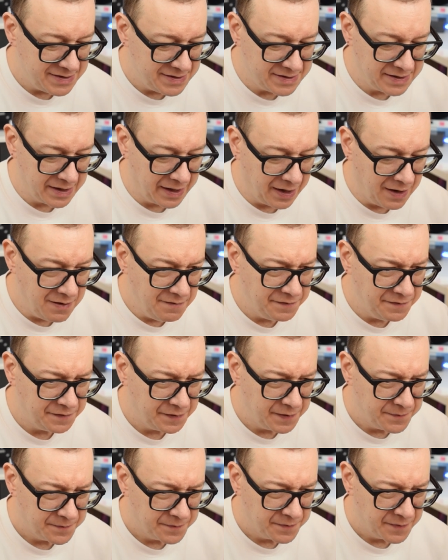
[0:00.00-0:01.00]
self
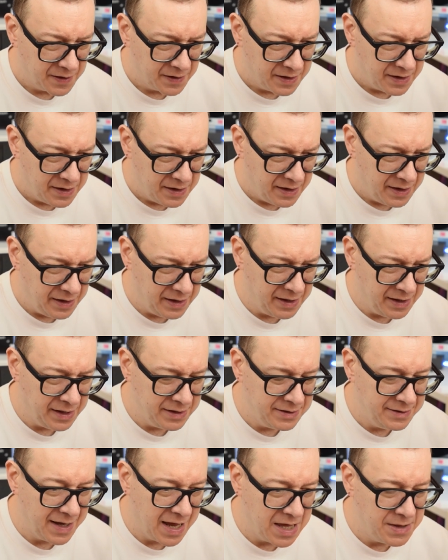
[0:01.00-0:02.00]

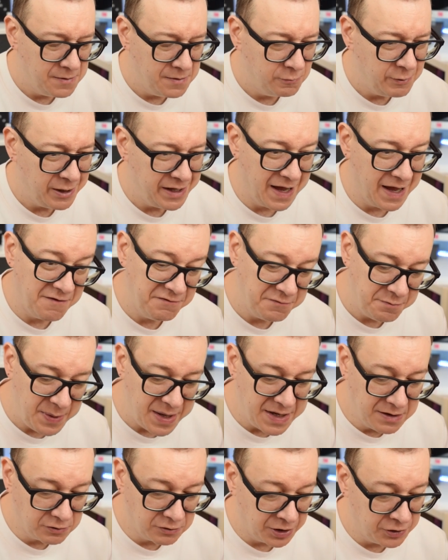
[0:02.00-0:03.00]
And then we have
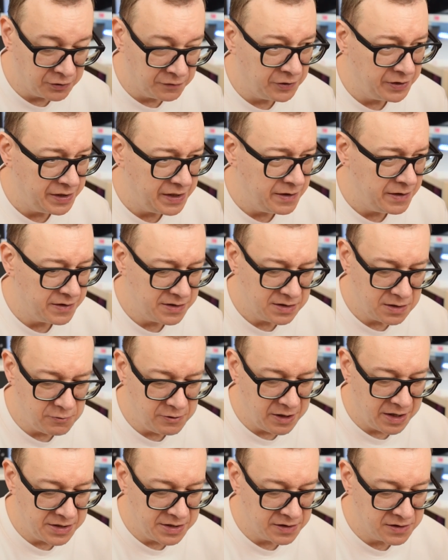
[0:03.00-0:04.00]
pink right over here. So
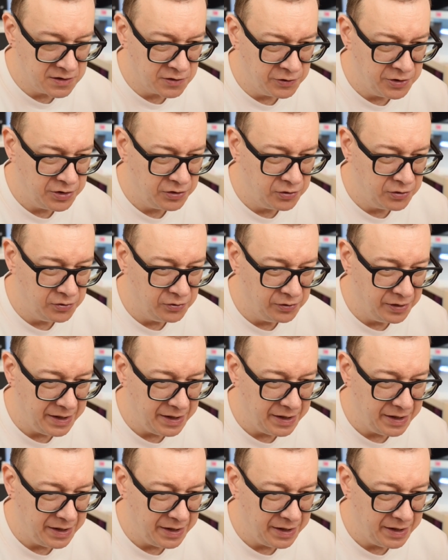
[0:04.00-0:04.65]
we are just going to